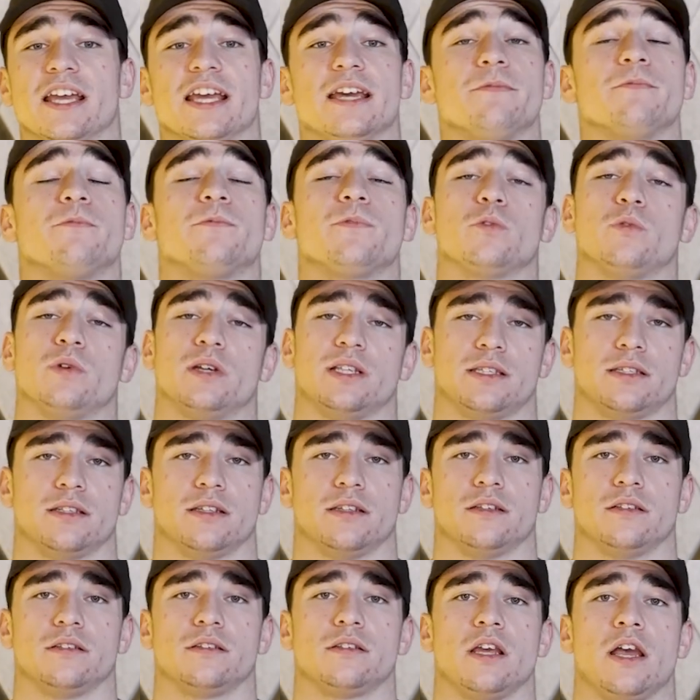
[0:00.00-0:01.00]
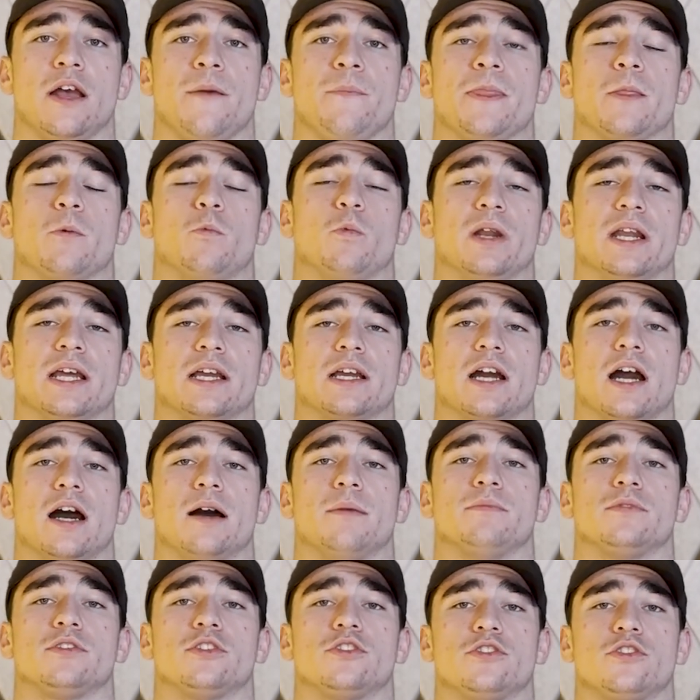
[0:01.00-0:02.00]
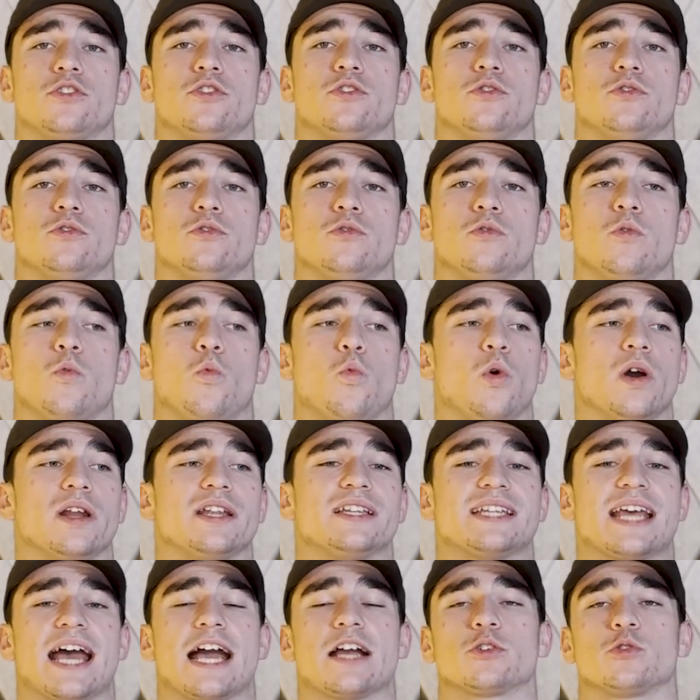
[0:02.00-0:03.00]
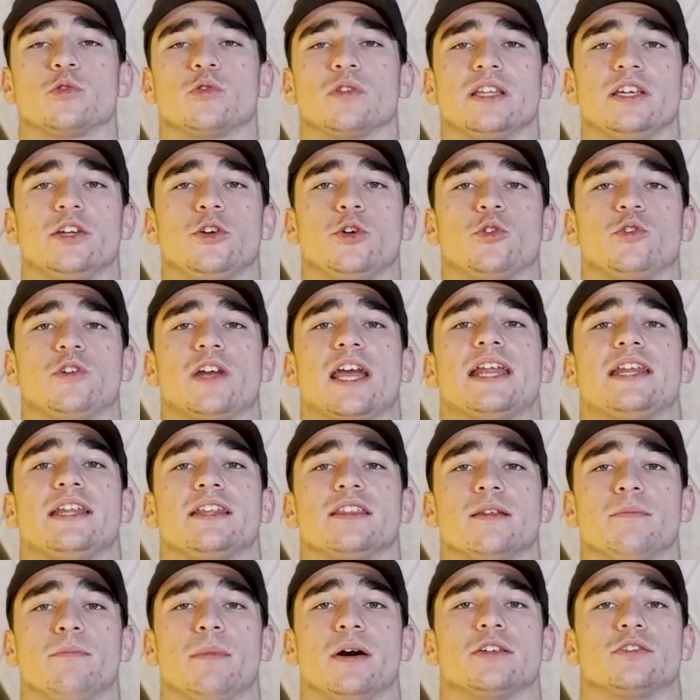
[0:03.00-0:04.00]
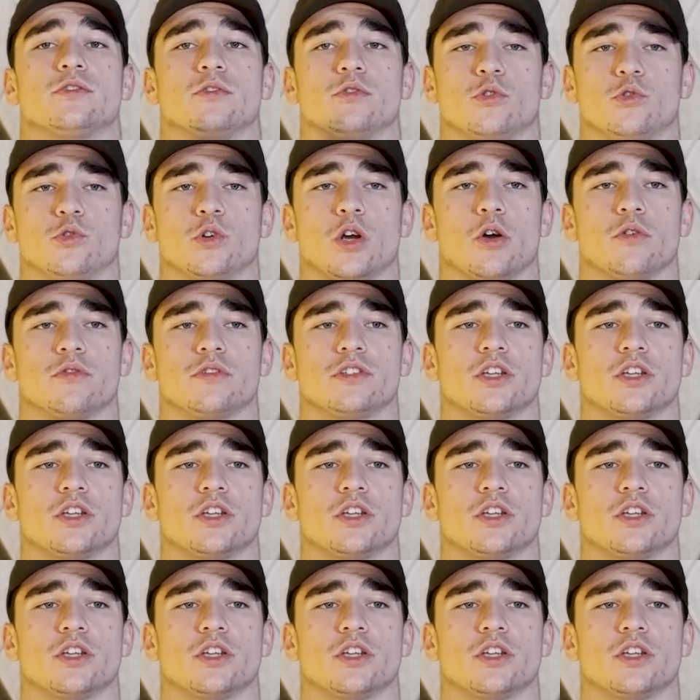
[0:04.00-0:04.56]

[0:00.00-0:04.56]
influences when it comes to what is actually creating the muscle growth.